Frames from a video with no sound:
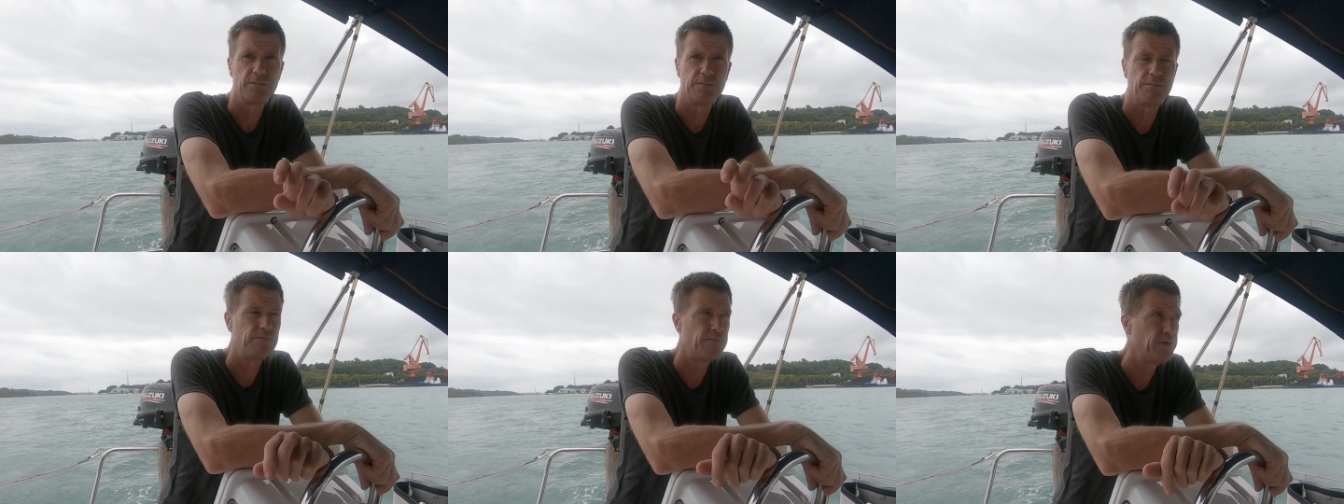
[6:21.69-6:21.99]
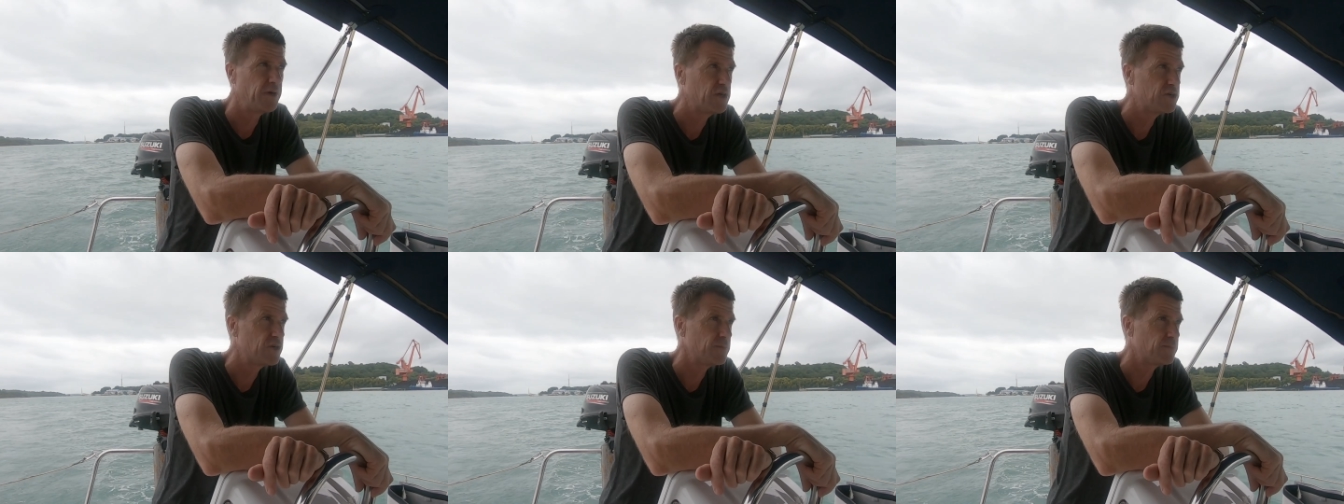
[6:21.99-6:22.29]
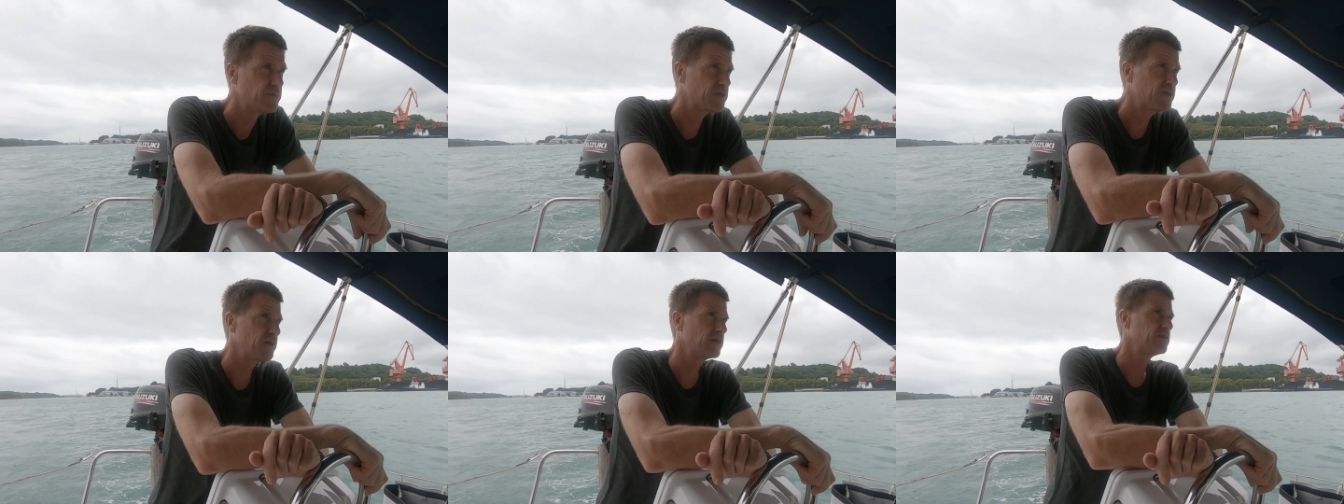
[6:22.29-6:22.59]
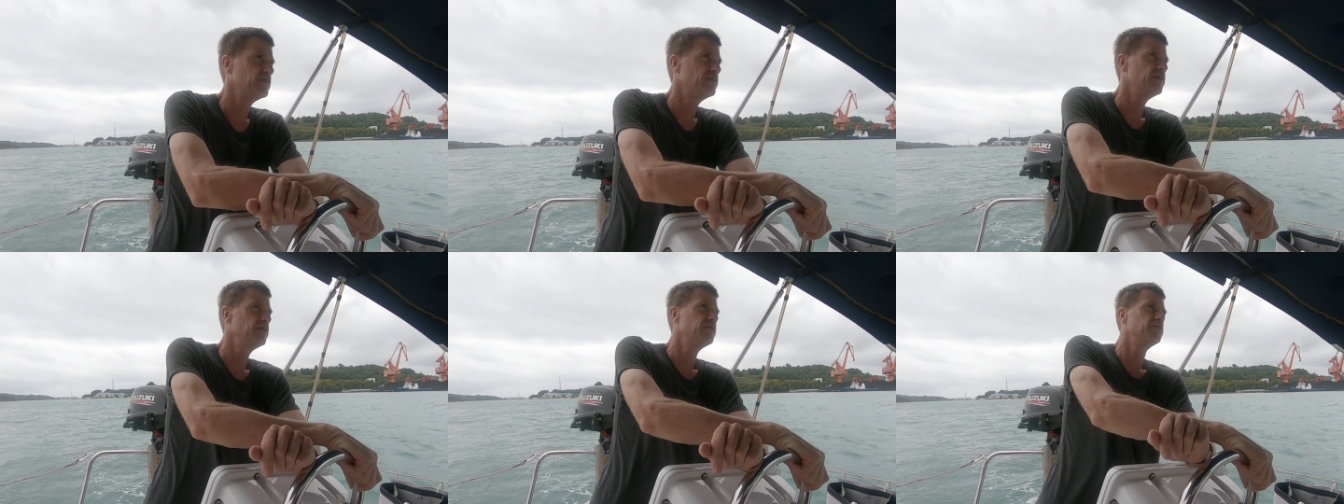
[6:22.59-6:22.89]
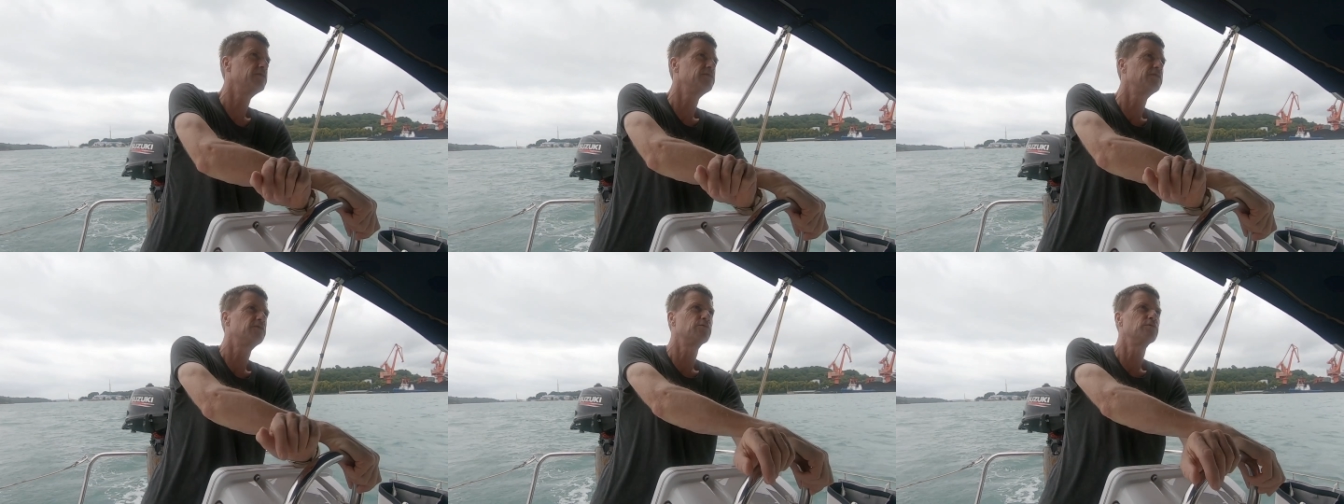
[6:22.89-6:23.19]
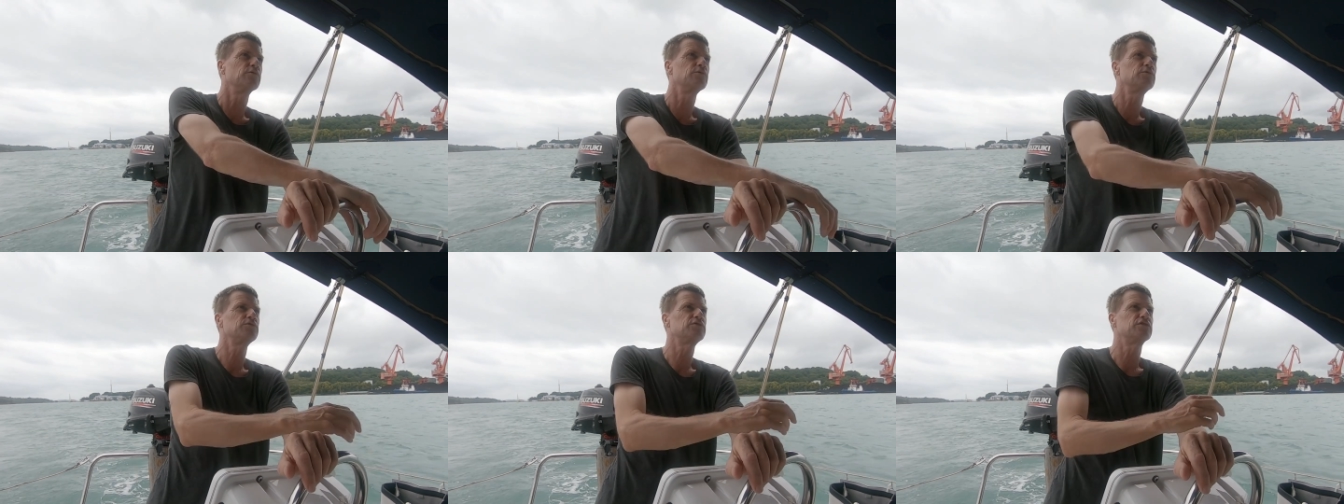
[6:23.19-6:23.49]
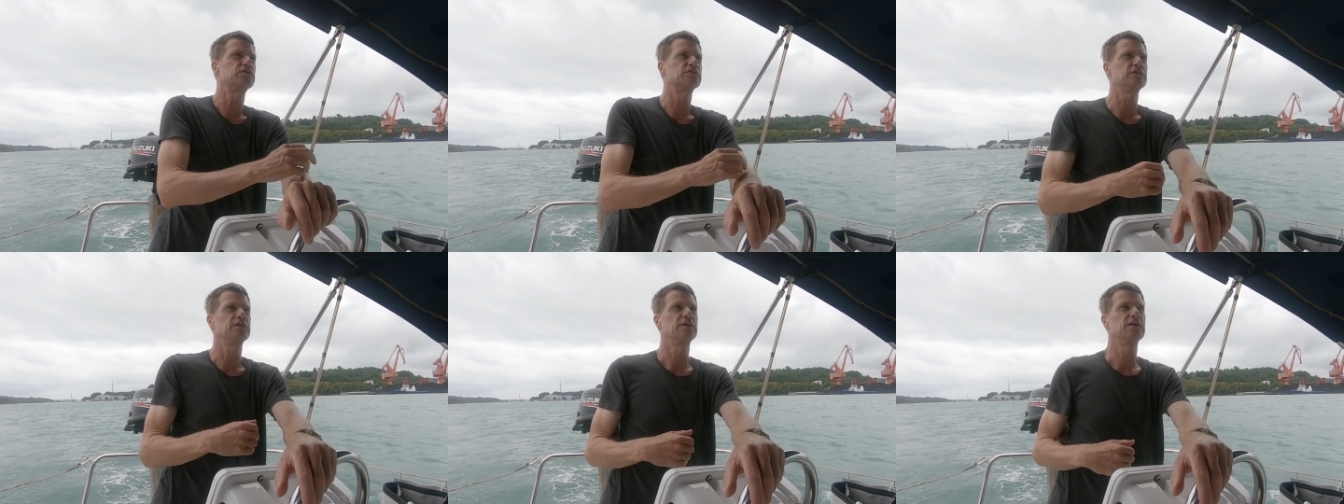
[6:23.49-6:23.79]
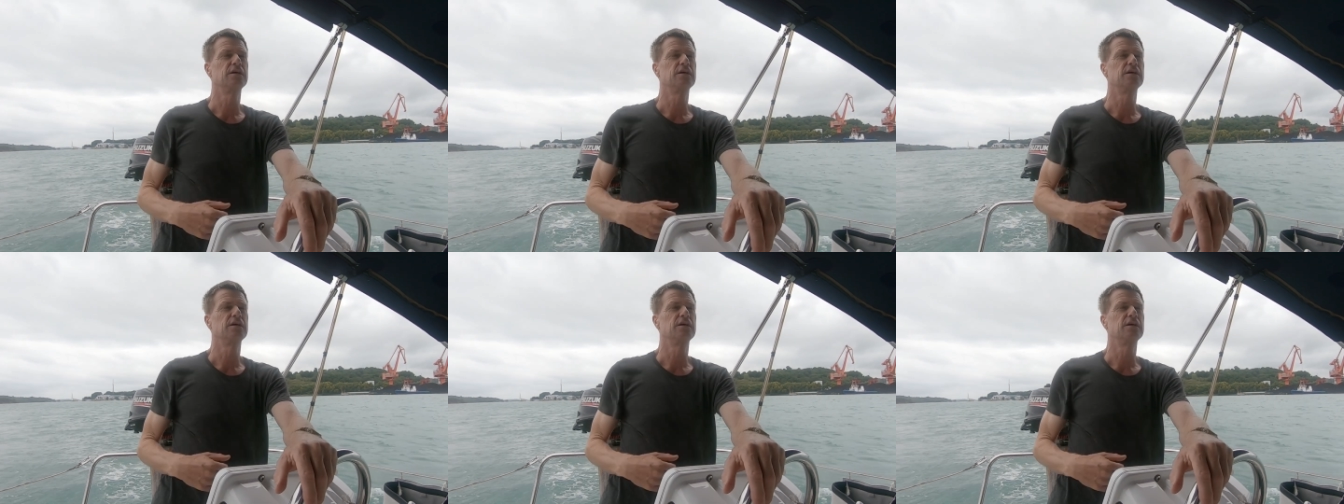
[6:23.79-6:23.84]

The bigger ships stuck to the rules, and